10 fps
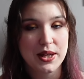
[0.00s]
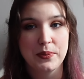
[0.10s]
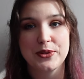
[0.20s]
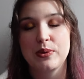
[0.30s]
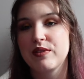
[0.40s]
It
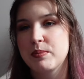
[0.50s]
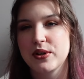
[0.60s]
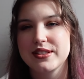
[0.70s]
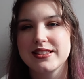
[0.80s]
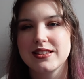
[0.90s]
was one of the
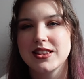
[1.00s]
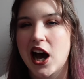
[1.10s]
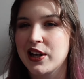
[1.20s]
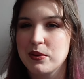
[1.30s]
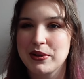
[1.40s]

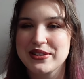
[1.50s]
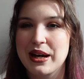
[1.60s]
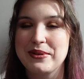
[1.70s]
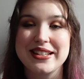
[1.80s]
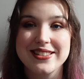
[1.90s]
audiobooks
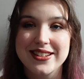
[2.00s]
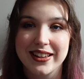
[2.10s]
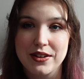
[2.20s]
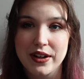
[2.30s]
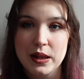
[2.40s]
that was
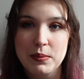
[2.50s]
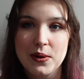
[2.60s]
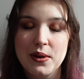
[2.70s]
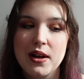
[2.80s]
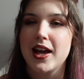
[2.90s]
instantly
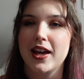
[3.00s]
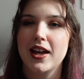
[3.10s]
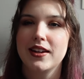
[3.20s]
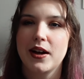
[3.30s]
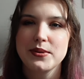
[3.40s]
available,
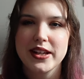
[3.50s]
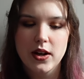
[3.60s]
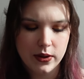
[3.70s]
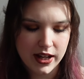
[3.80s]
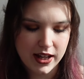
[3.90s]
and I was like,
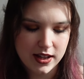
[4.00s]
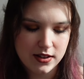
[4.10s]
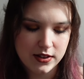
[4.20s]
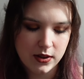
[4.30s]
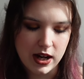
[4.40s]
okay,
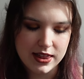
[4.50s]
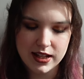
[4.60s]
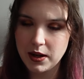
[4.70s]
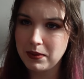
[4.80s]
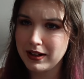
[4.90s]
you know, I
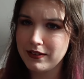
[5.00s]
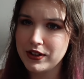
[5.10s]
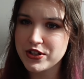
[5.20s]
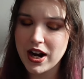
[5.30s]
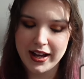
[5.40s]
think I want to give it
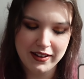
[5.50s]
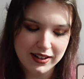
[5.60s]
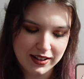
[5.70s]
a try.